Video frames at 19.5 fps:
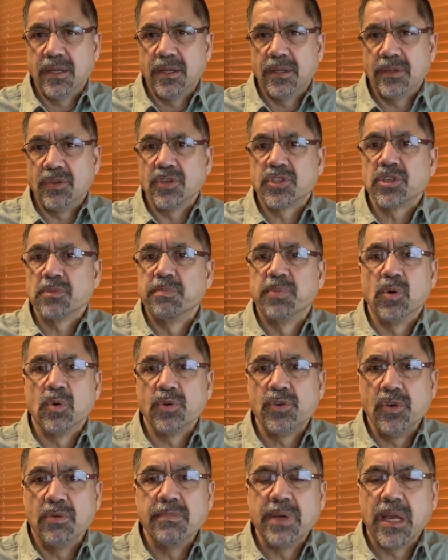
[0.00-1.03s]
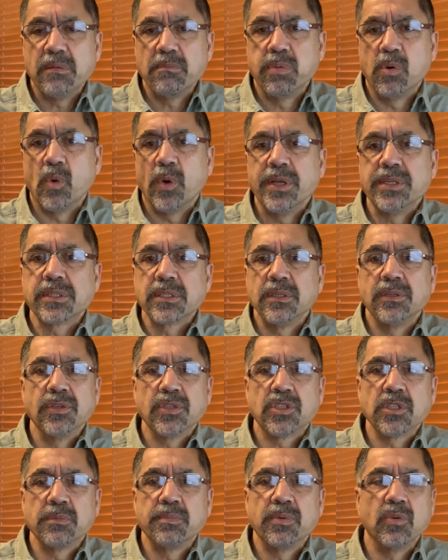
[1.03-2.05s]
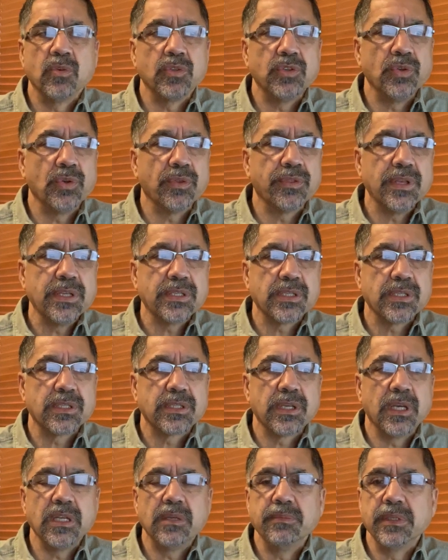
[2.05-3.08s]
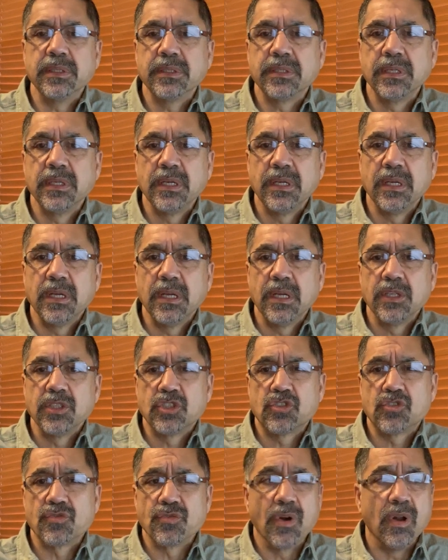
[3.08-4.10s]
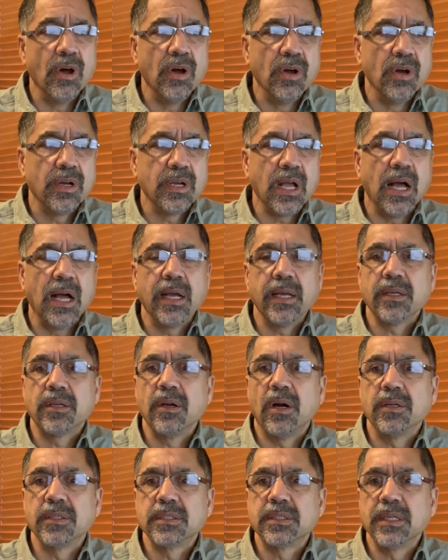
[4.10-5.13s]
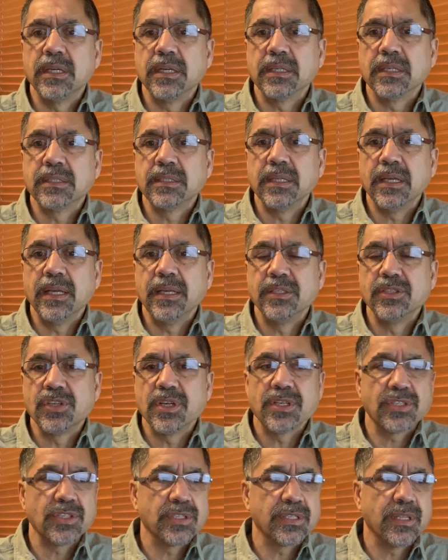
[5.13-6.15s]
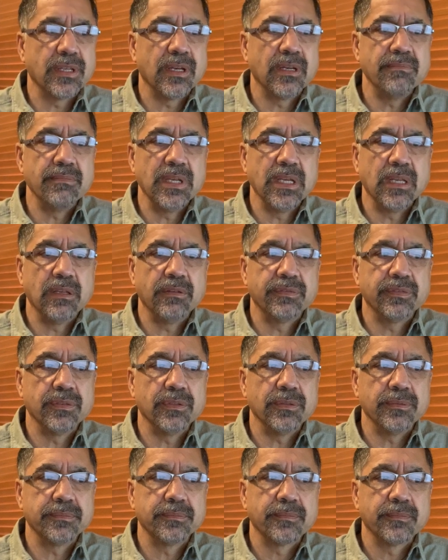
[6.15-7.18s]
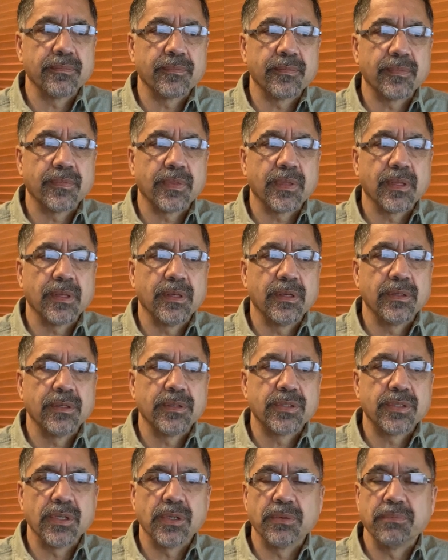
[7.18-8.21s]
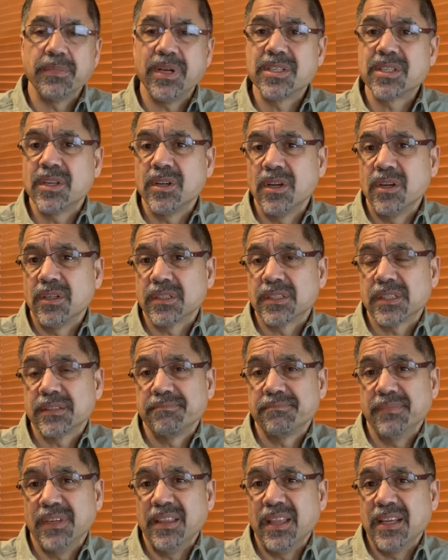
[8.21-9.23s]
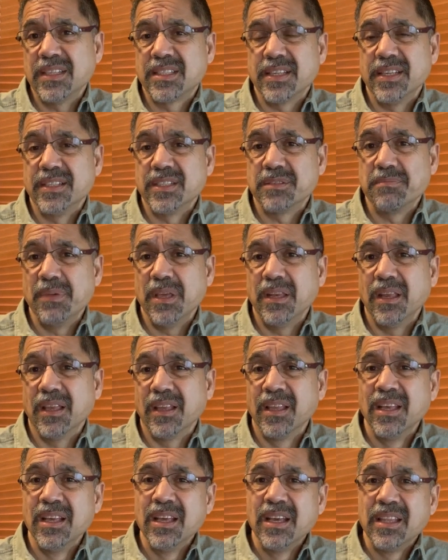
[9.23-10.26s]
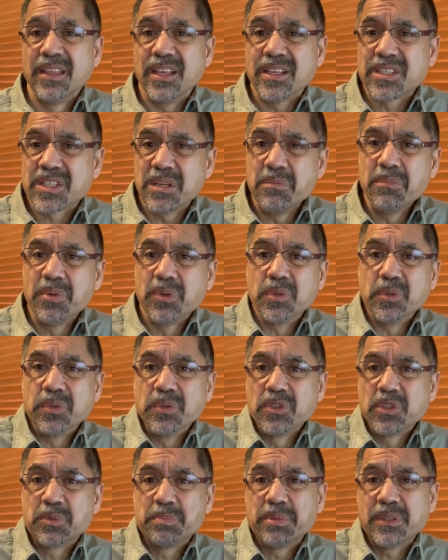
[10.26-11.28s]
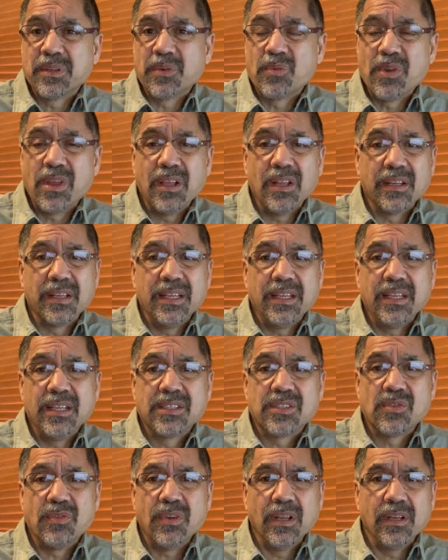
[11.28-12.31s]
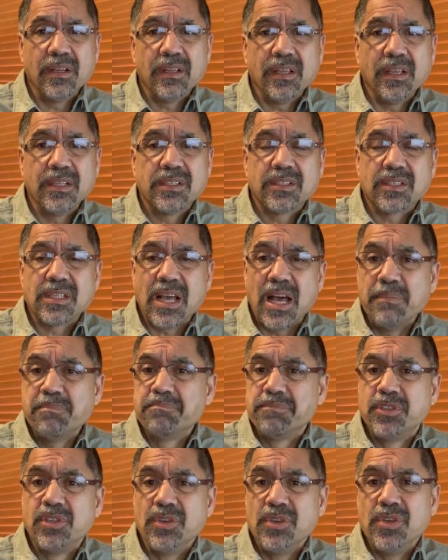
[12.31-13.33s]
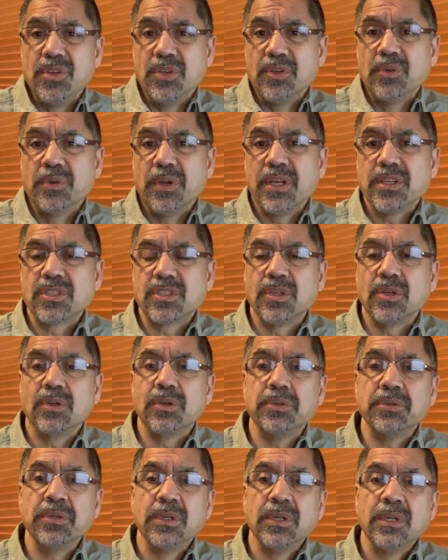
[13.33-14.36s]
to support your main points and to support your thesis statement, strong eye contact, and gestures that are meaningful. So it's an art in that sense, meaning there's some rules, but really it's up to you as to